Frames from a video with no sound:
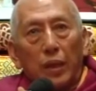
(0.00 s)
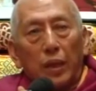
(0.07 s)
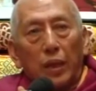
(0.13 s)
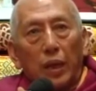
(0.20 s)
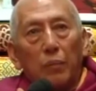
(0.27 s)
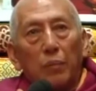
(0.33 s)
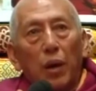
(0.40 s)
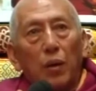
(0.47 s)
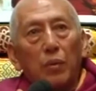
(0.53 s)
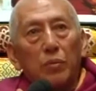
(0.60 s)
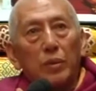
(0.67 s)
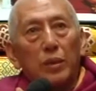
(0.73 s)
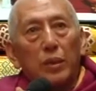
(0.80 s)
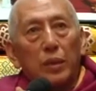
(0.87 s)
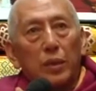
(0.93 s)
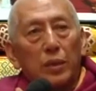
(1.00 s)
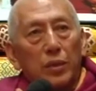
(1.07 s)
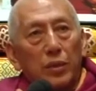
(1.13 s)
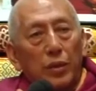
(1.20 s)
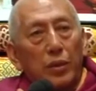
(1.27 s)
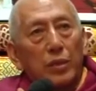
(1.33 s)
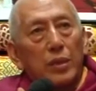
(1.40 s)
come out in a
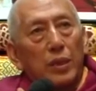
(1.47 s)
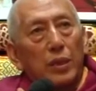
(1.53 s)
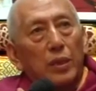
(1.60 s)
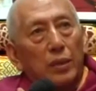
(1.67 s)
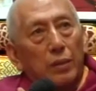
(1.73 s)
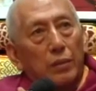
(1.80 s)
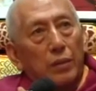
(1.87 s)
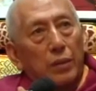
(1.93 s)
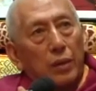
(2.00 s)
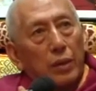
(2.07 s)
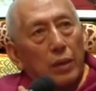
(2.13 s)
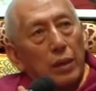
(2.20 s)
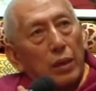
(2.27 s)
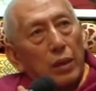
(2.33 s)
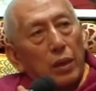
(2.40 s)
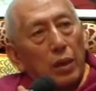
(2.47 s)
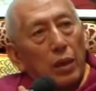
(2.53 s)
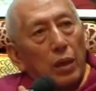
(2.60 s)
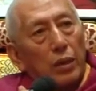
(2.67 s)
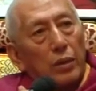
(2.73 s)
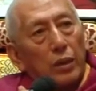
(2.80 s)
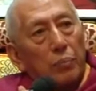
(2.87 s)
theory
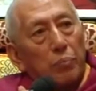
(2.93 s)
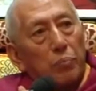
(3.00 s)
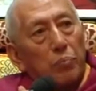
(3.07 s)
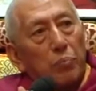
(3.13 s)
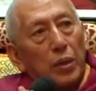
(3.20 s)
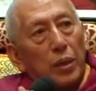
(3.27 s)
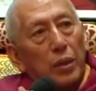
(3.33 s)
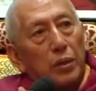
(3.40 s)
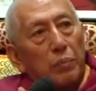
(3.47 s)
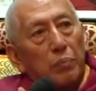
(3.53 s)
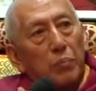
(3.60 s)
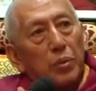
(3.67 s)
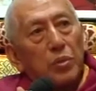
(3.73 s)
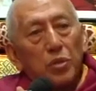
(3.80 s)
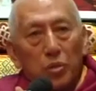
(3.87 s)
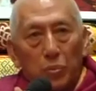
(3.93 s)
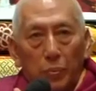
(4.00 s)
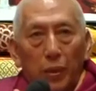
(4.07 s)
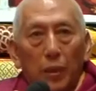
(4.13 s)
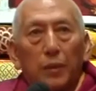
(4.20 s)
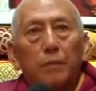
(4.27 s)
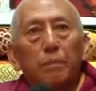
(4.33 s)
and a
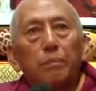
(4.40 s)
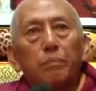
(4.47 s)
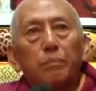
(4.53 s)
principle